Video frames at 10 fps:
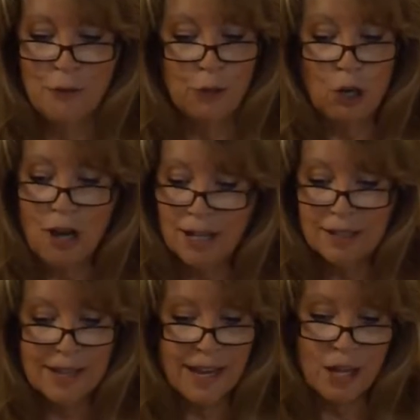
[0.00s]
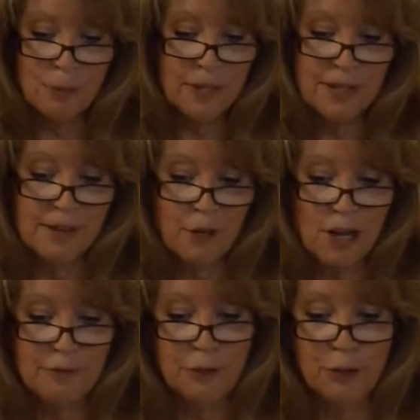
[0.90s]
for all of the help that they've
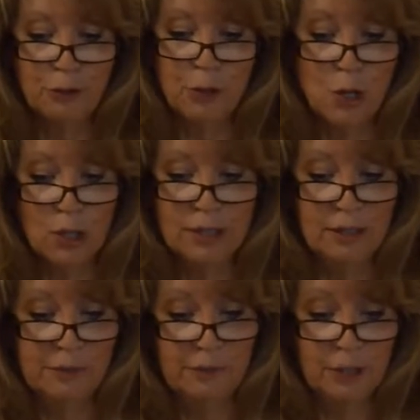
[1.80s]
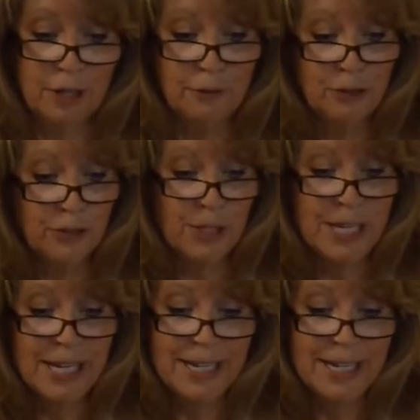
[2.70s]
offered through Hogan Lovells